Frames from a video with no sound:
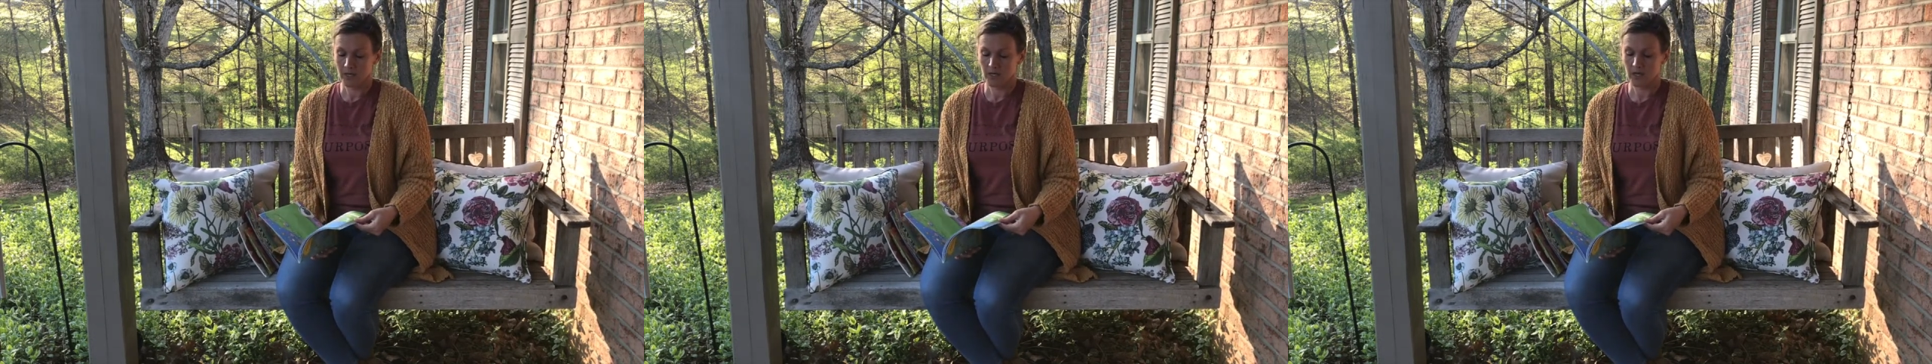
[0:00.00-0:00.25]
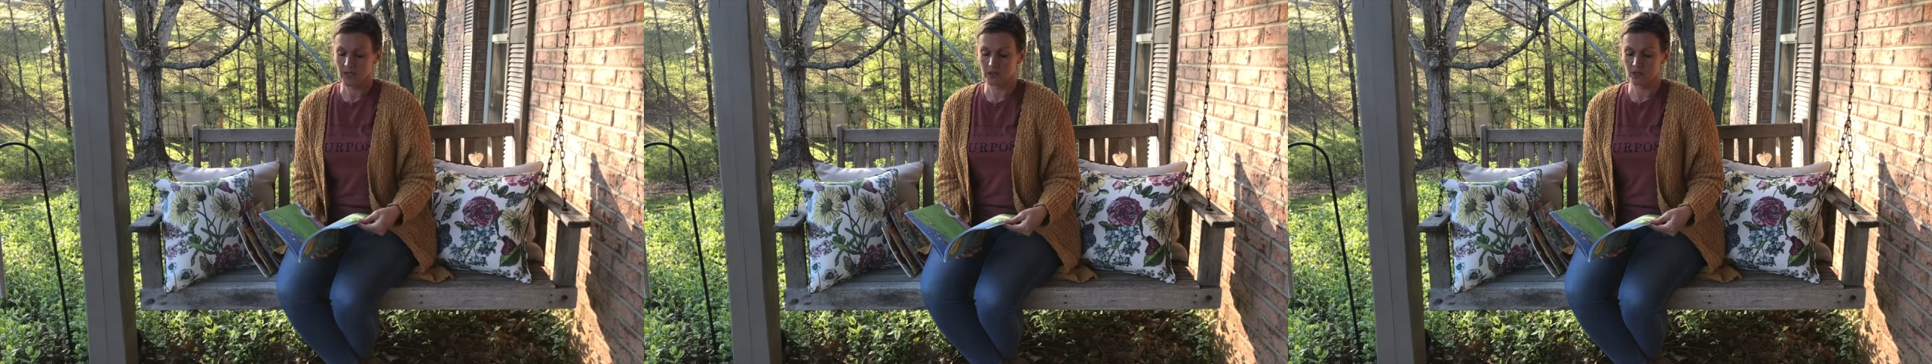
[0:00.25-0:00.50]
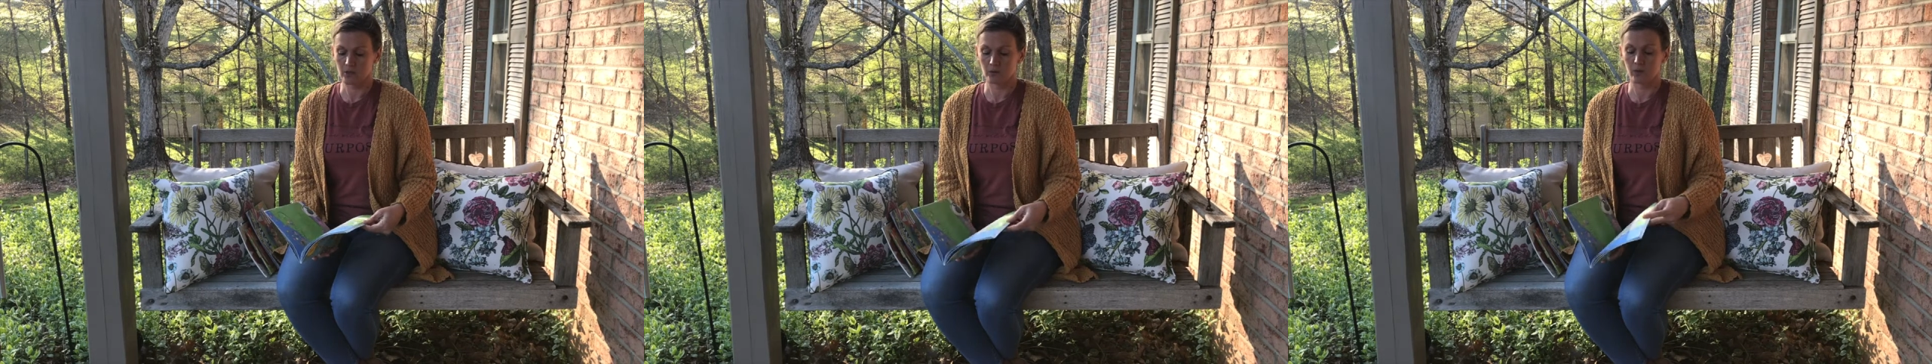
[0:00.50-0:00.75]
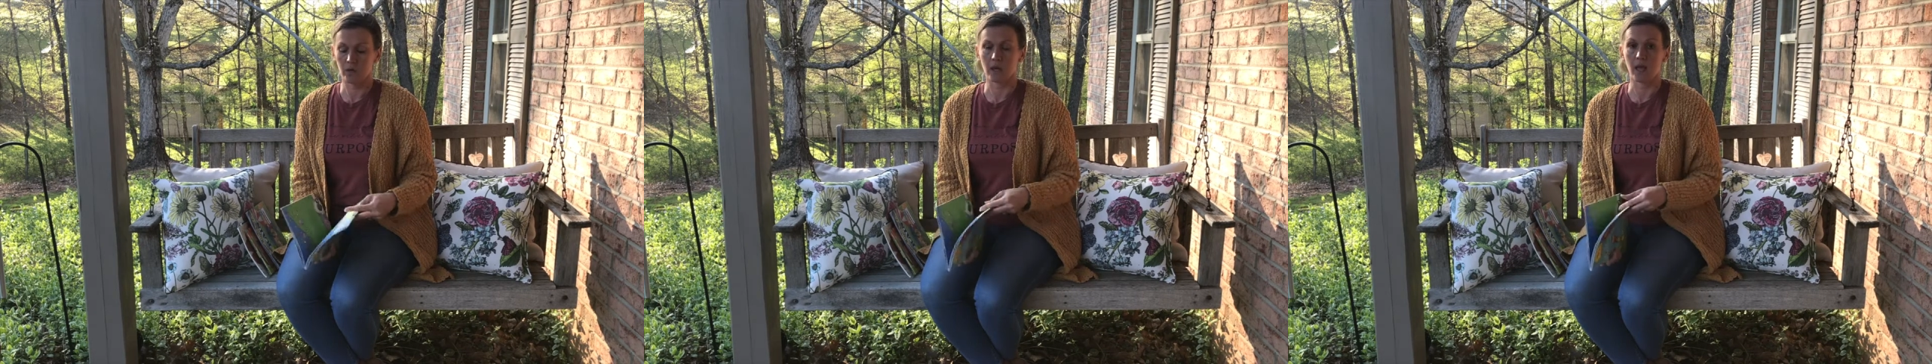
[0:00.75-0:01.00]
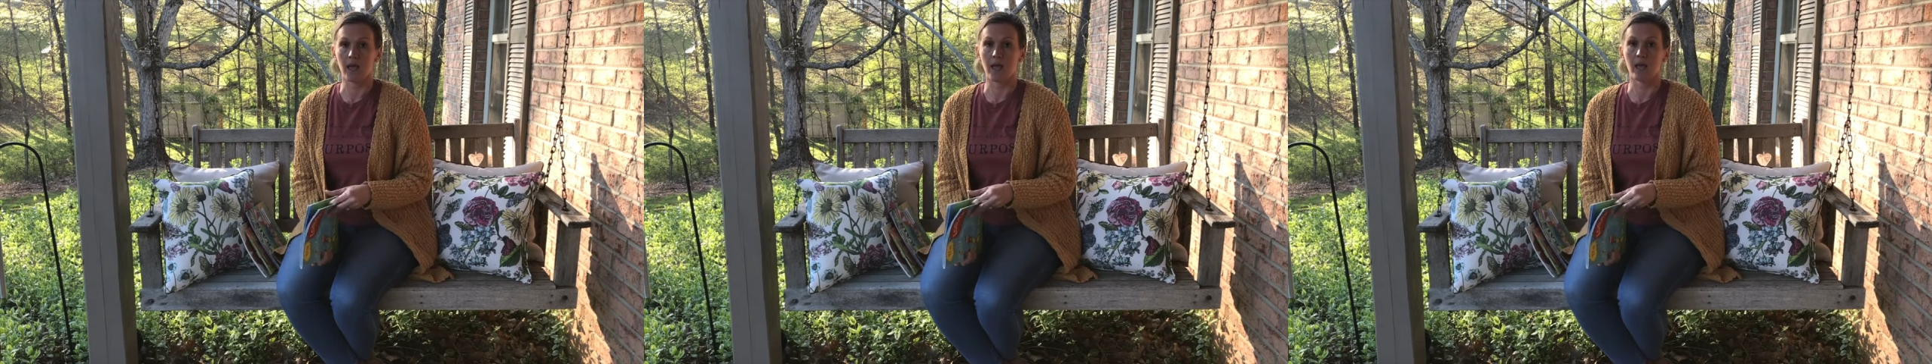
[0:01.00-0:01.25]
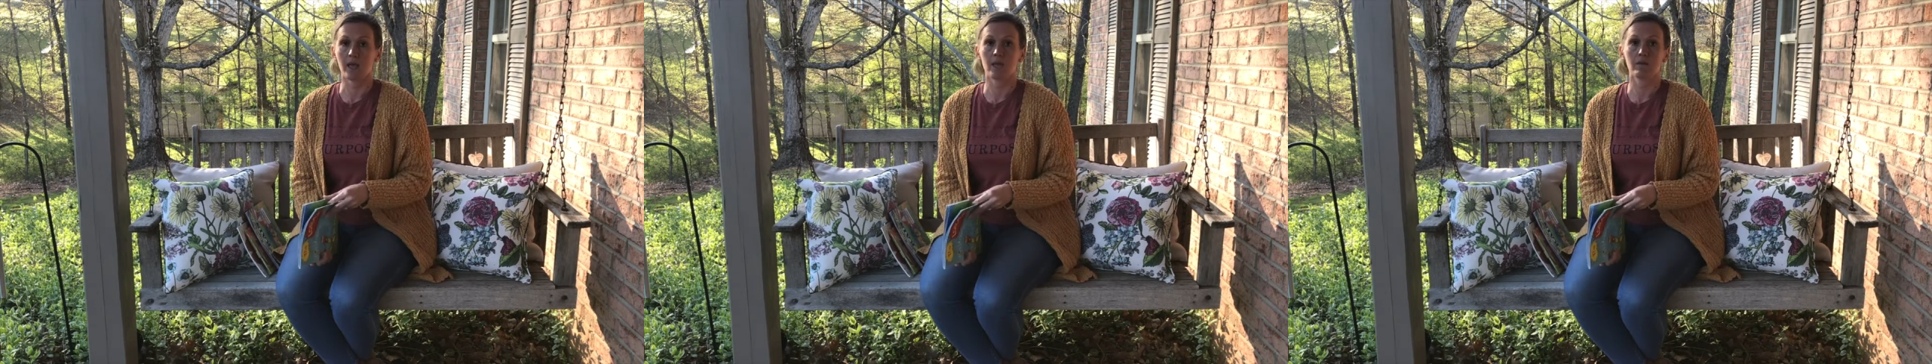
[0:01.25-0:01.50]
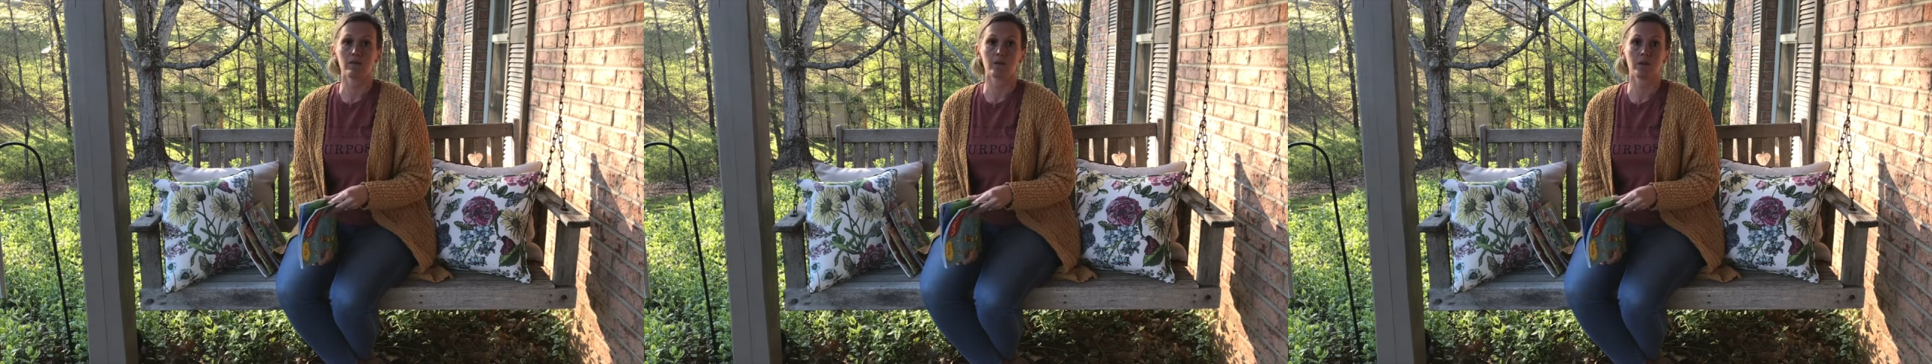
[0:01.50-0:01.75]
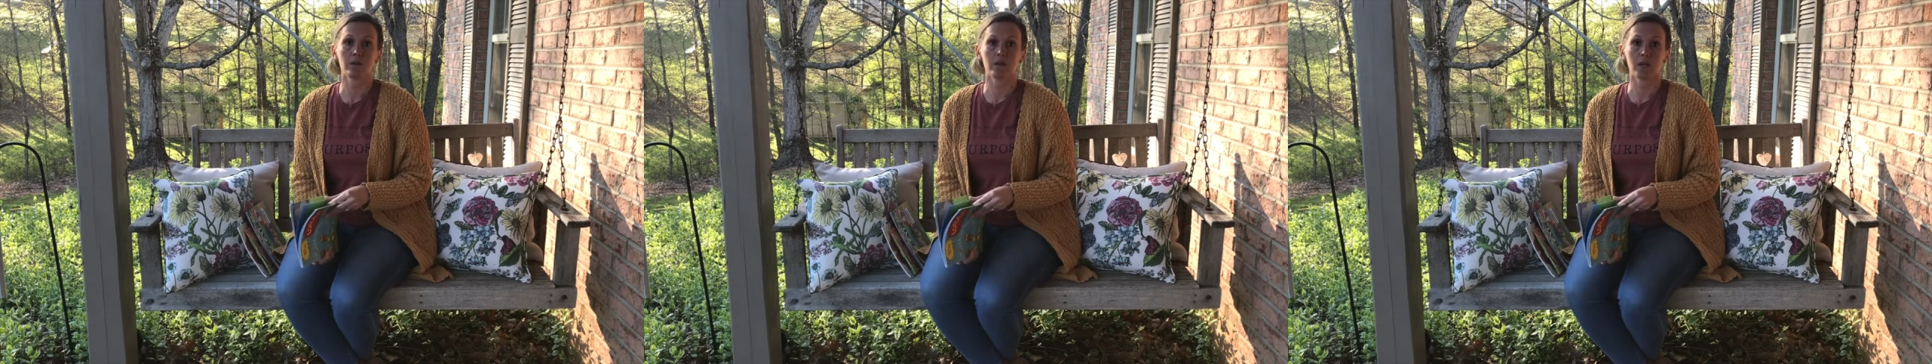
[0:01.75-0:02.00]
he destroyed
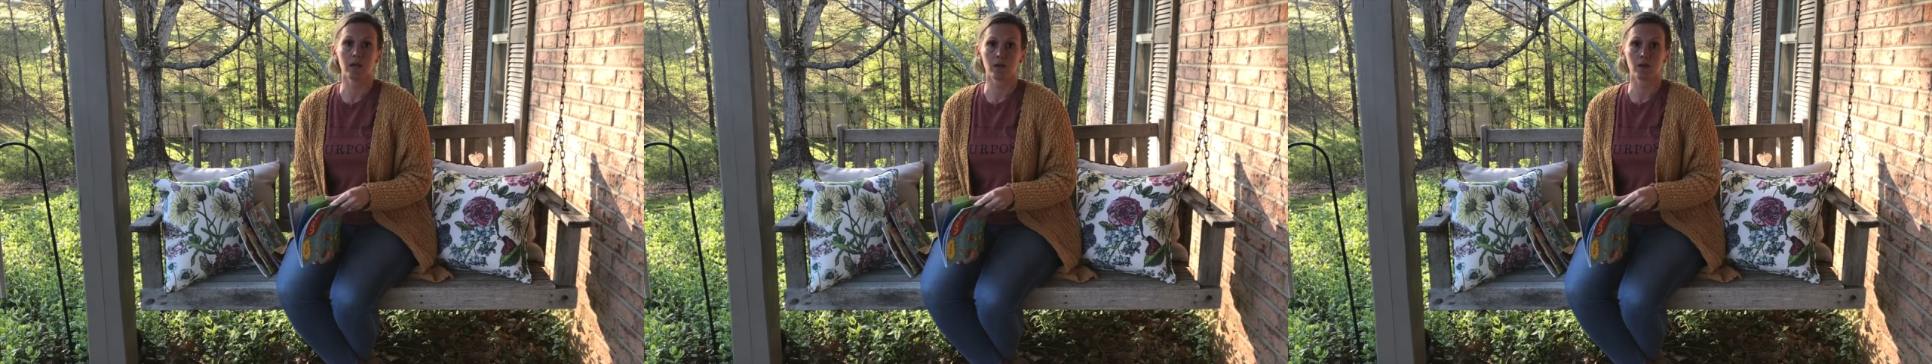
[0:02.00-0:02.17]
everything